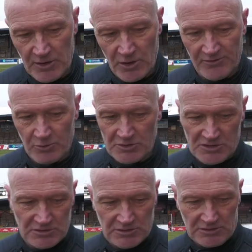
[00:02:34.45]
out of it
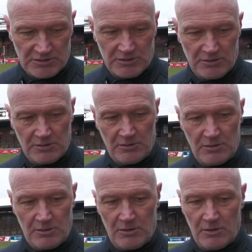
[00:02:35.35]
was
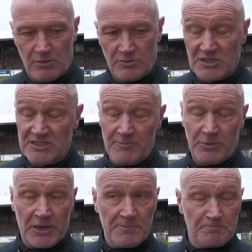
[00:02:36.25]

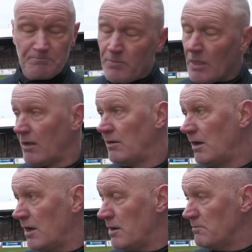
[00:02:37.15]
exemplary.
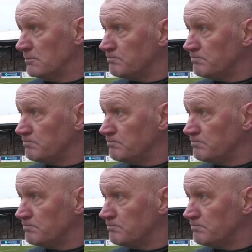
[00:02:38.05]
But